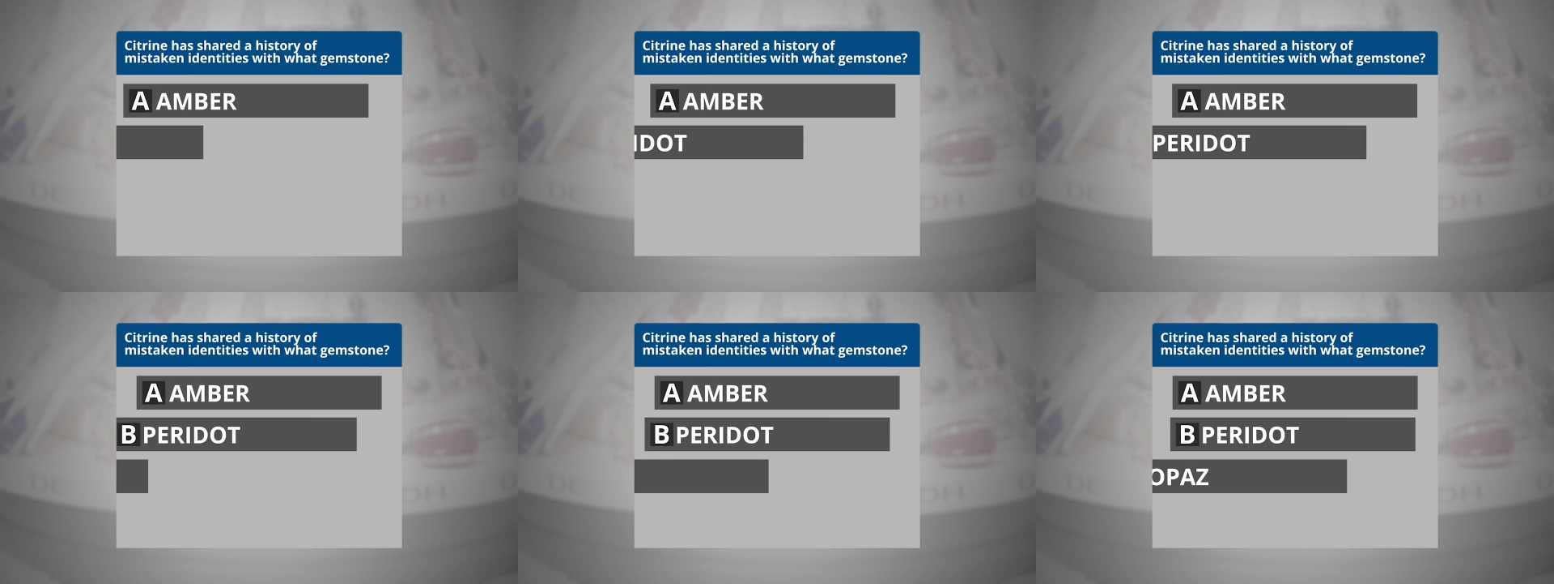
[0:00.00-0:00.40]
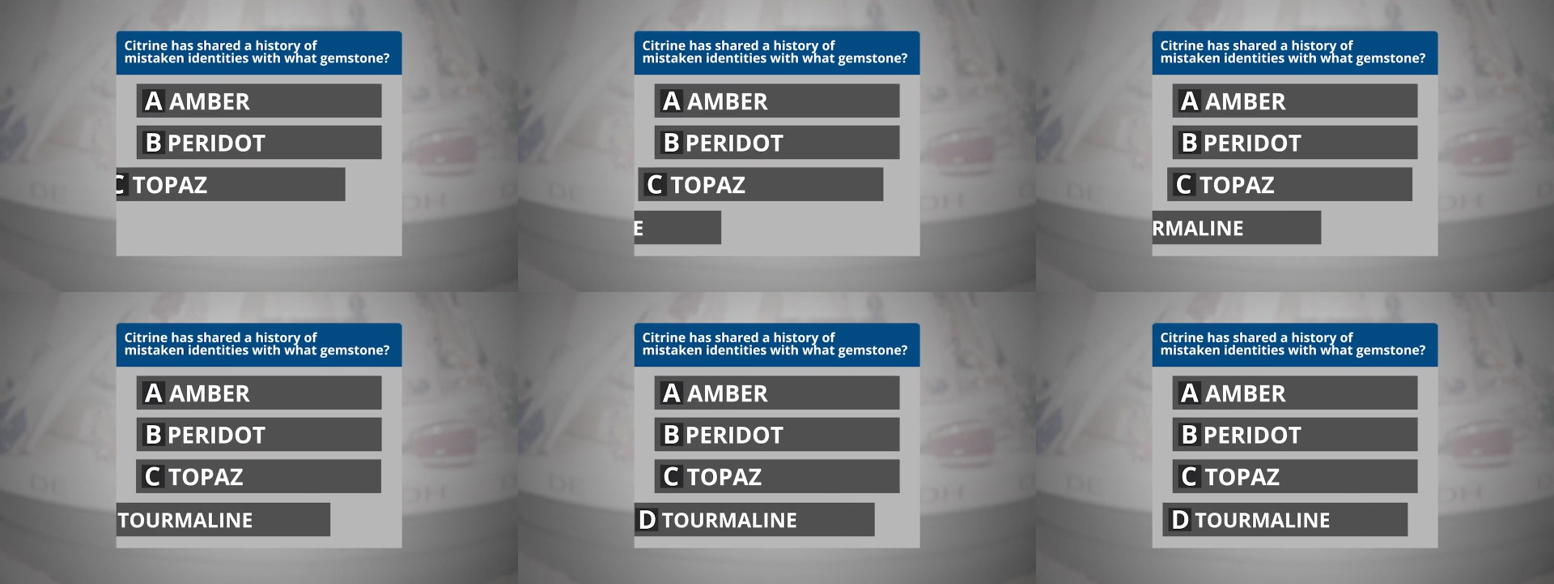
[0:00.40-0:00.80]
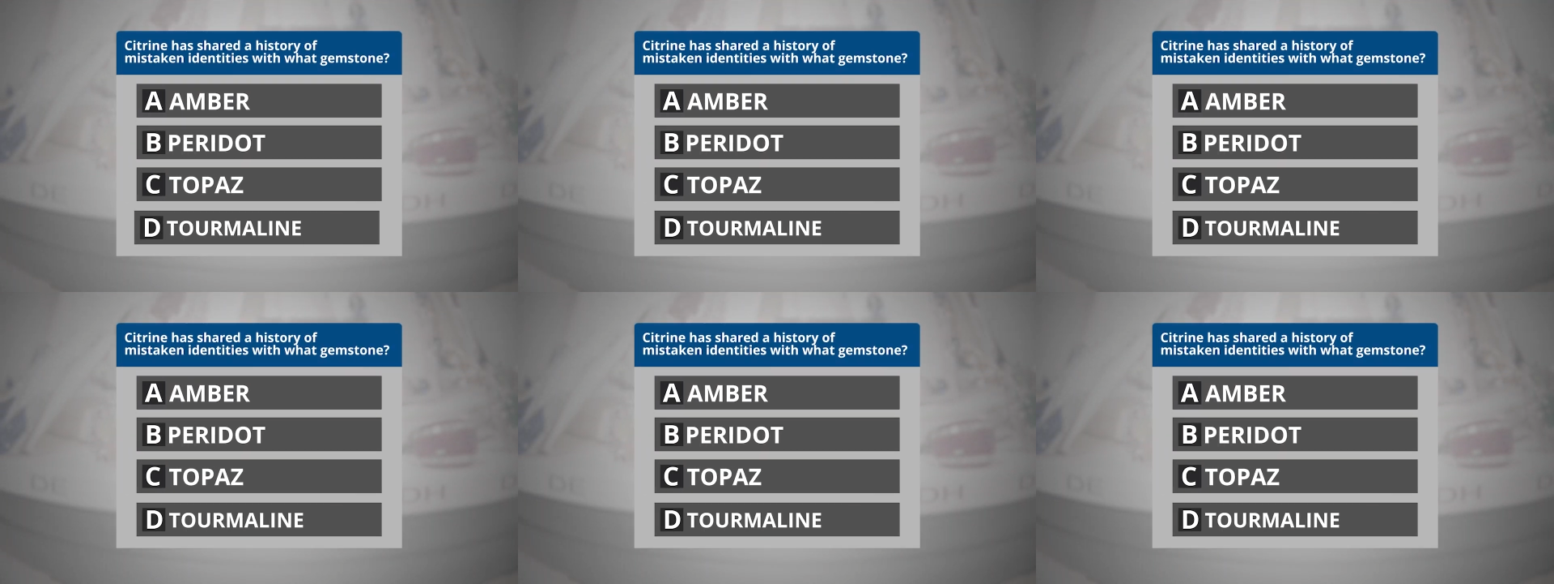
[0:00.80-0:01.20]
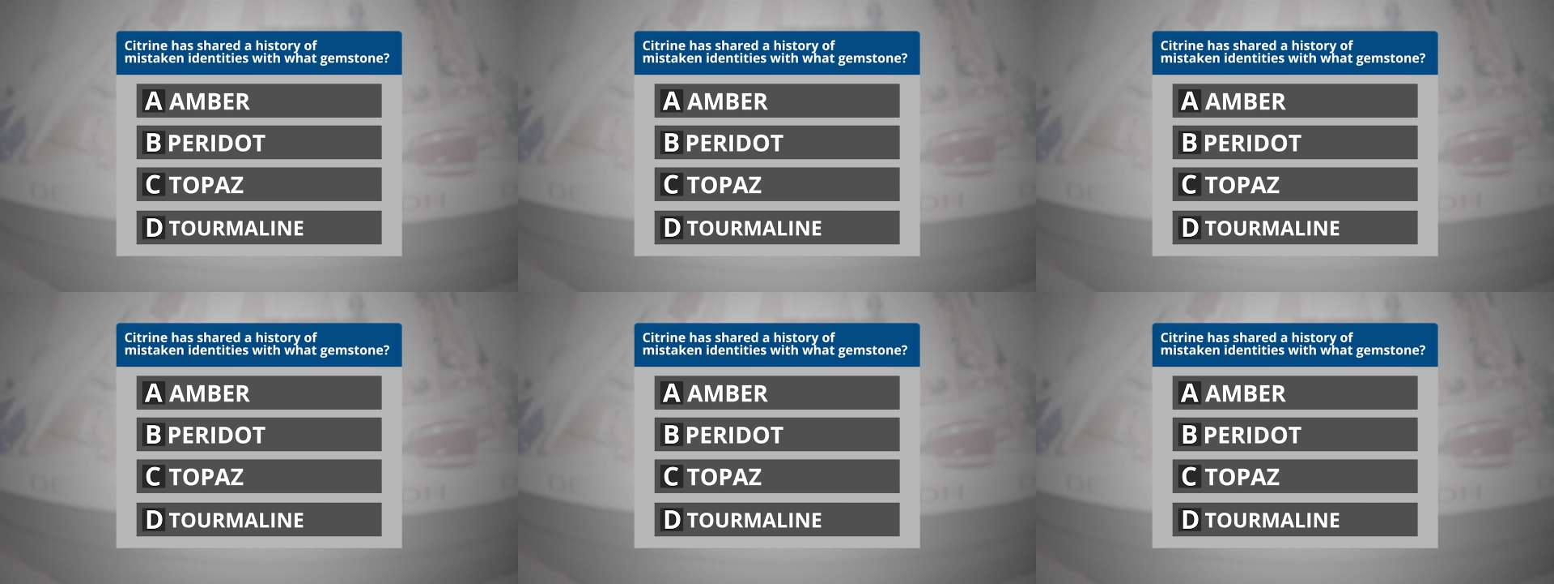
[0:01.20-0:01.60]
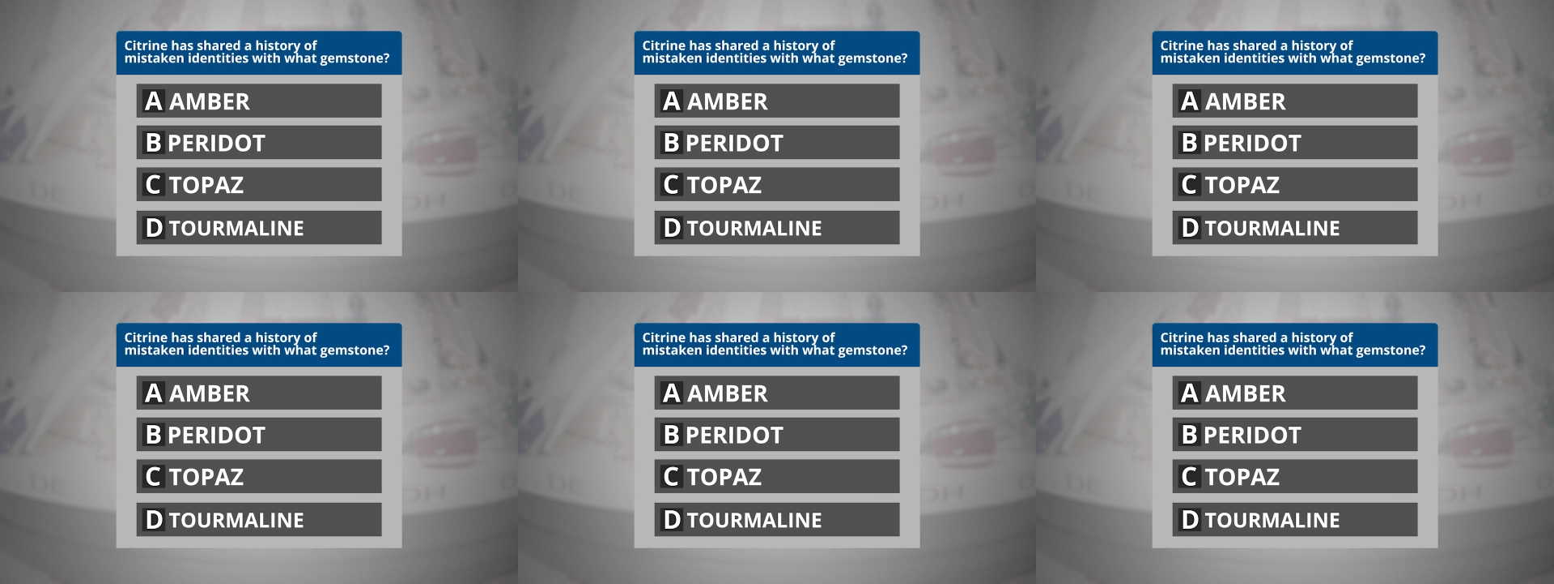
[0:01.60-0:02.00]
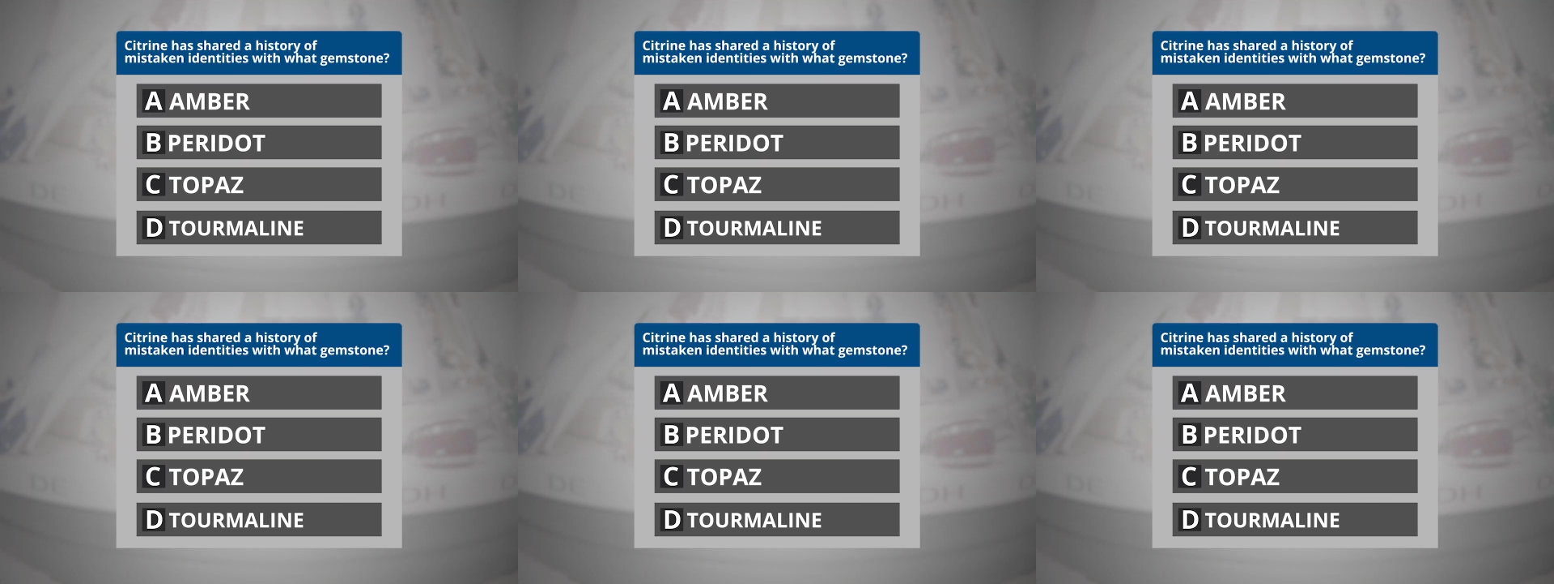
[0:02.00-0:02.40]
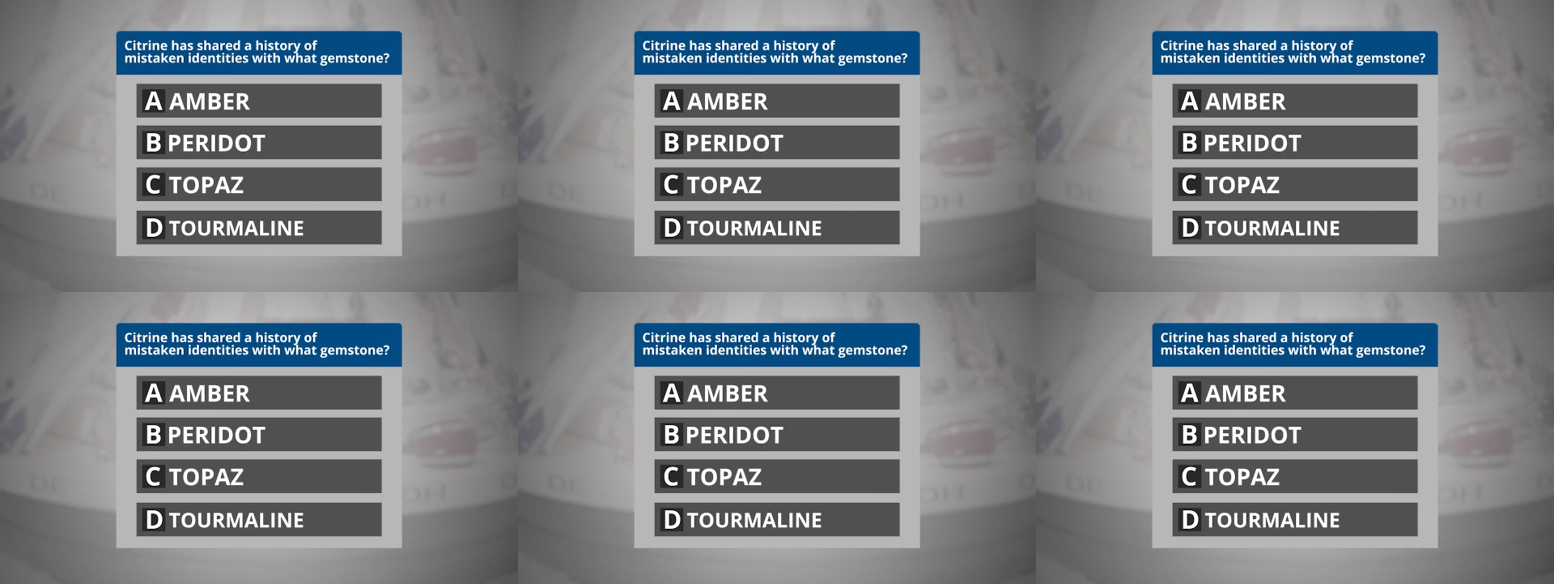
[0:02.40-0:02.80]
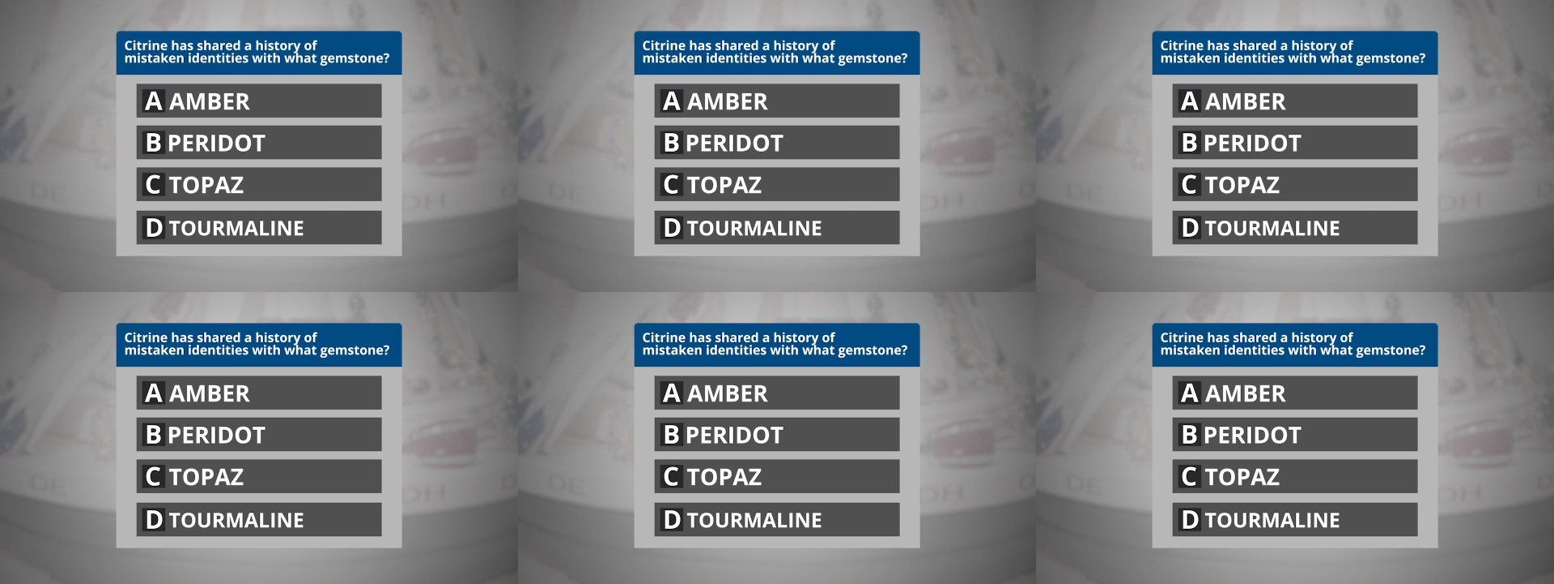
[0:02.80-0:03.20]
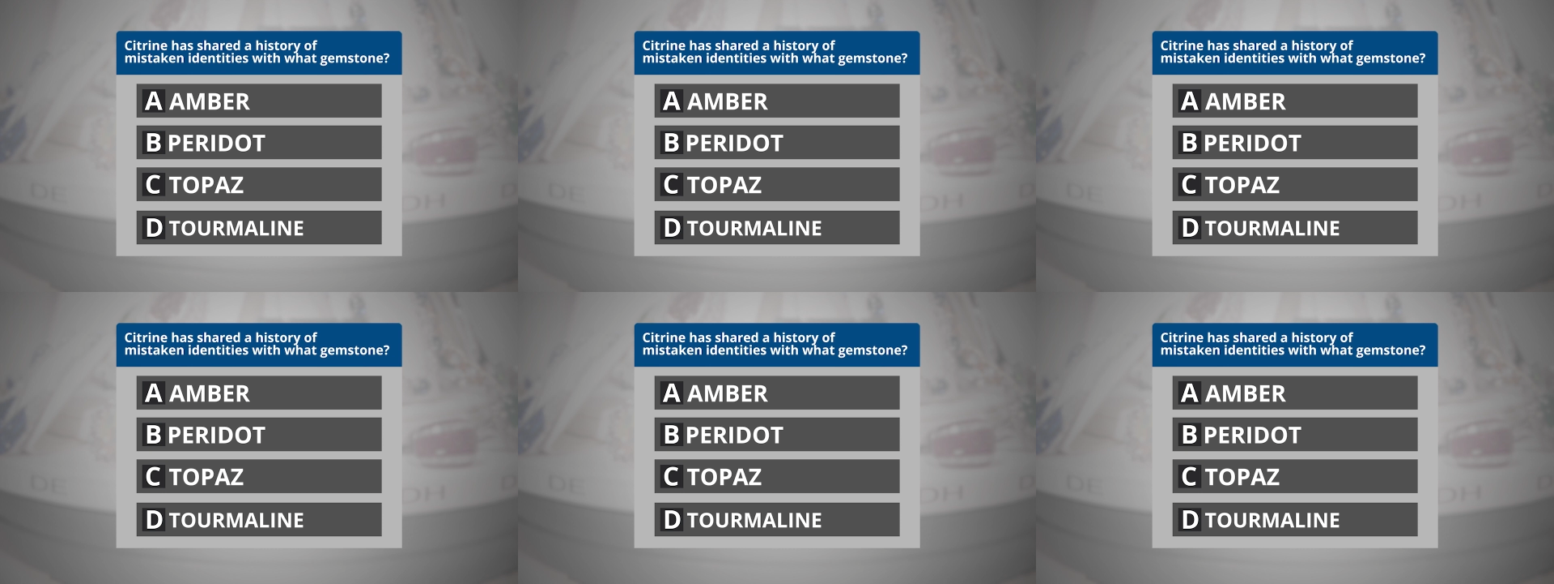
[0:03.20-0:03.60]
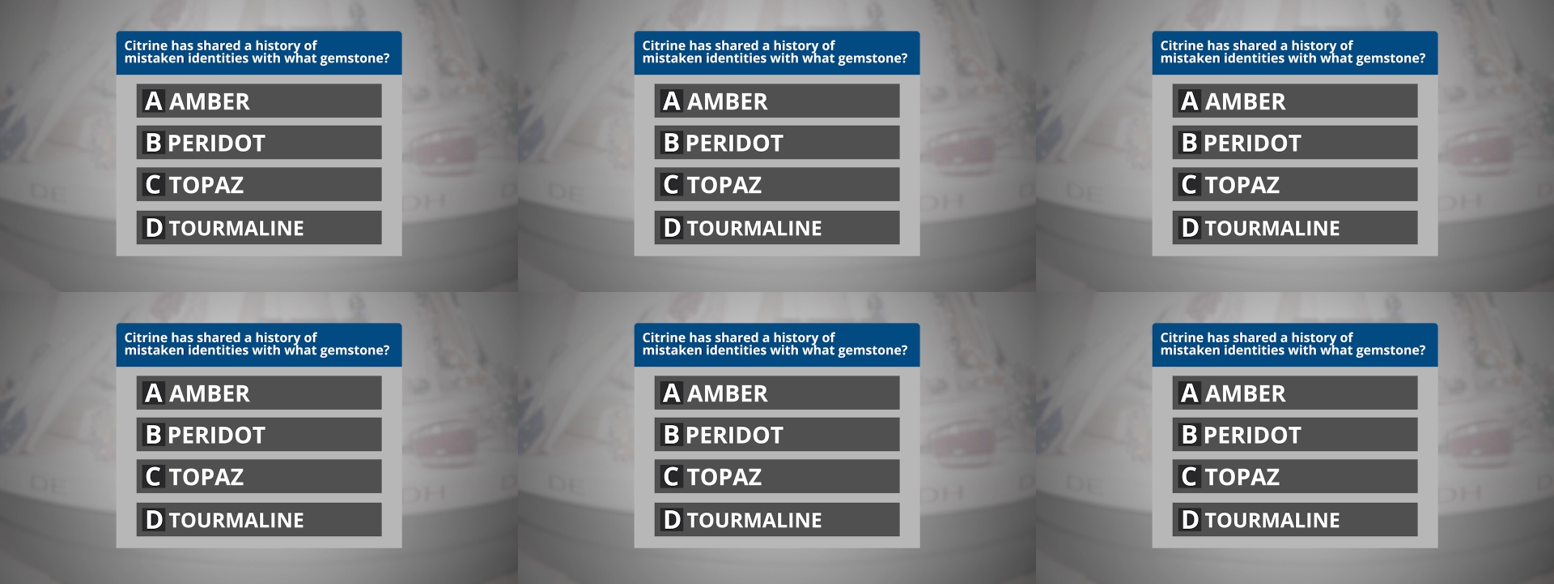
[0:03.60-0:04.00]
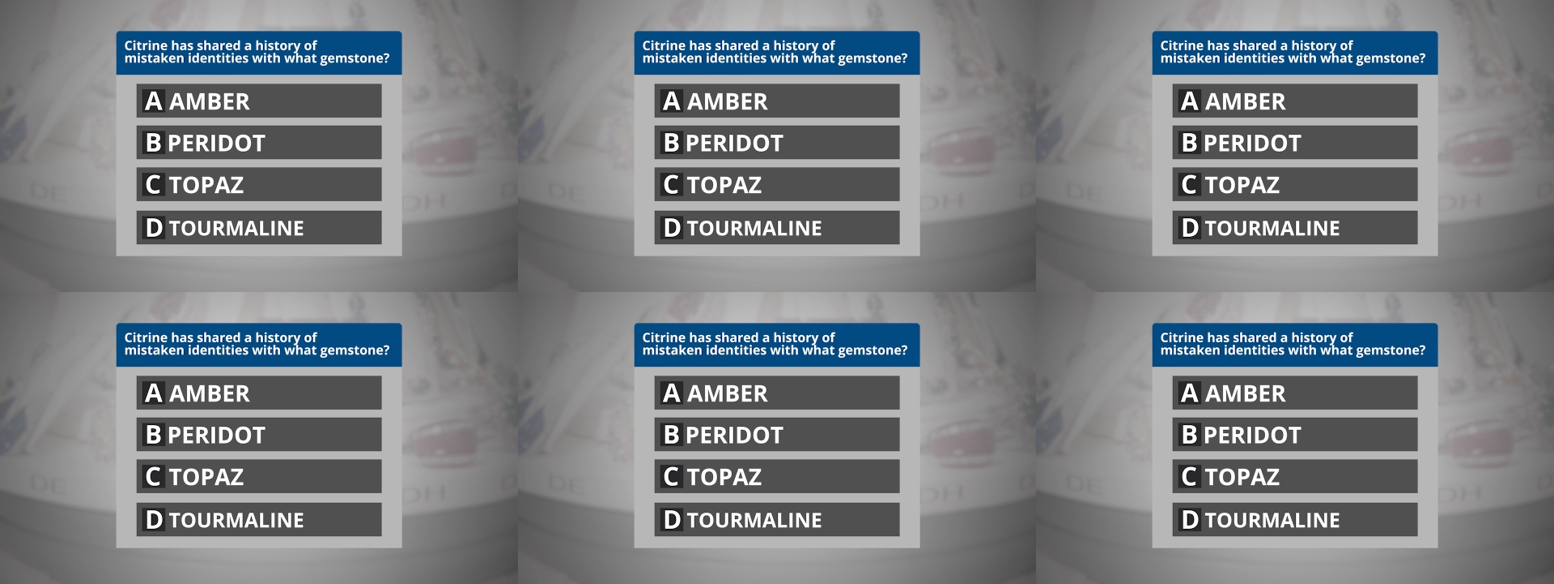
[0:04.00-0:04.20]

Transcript: [unreadable: no face in view]